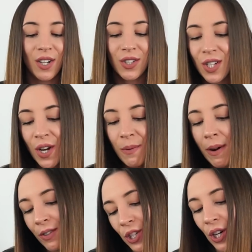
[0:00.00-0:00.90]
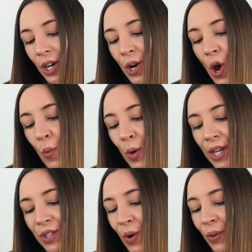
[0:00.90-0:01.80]
So my return
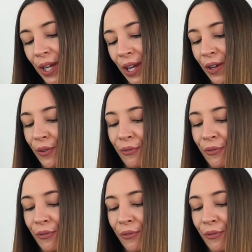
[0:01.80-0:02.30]
was only